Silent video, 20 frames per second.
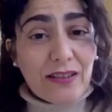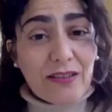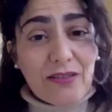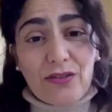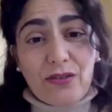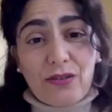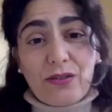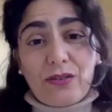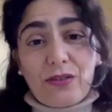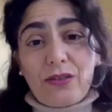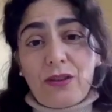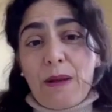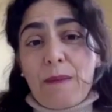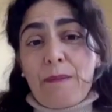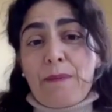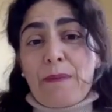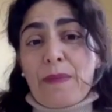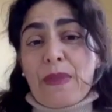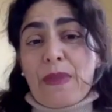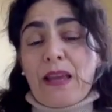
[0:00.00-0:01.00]
So
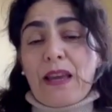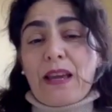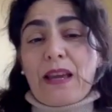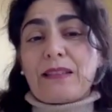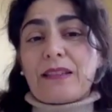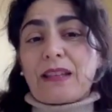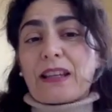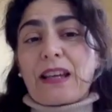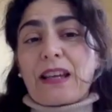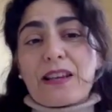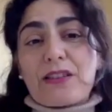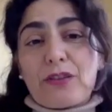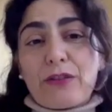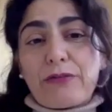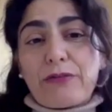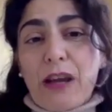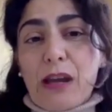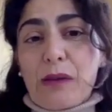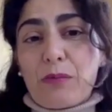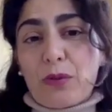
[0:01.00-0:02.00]
in the case of
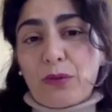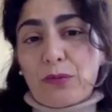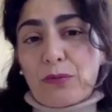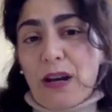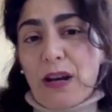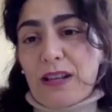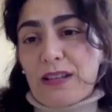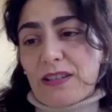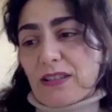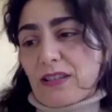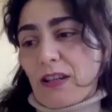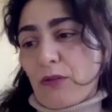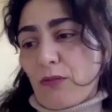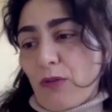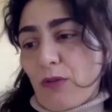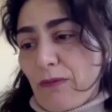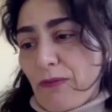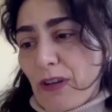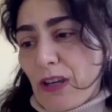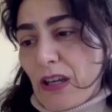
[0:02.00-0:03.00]
labor rights, they
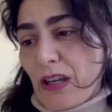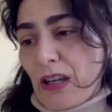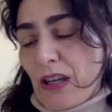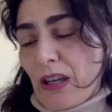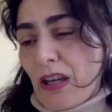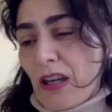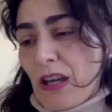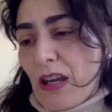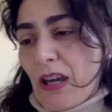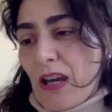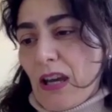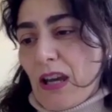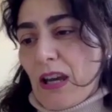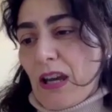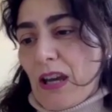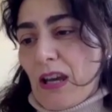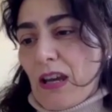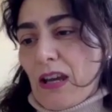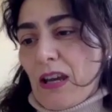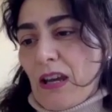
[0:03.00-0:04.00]
will be
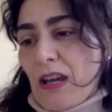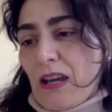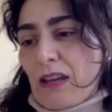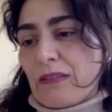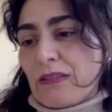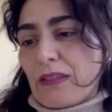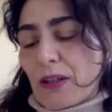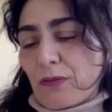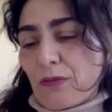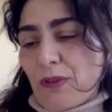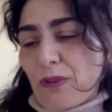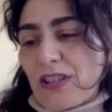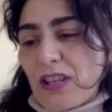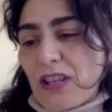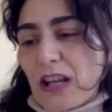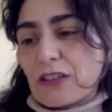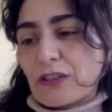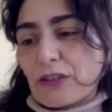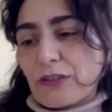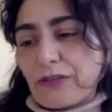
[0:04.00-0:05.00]
the
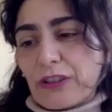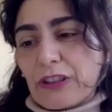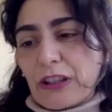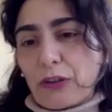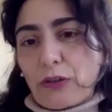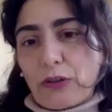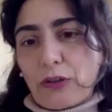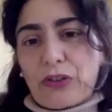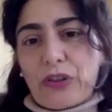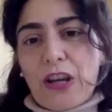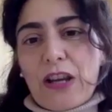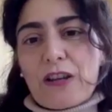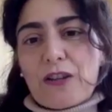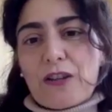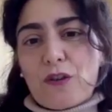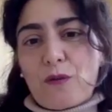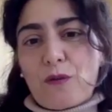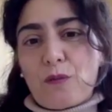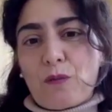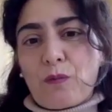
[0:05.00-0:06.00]
result of a
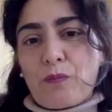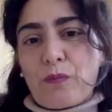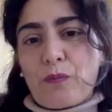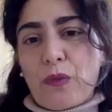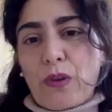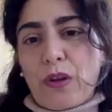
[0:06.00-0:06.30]
negotiation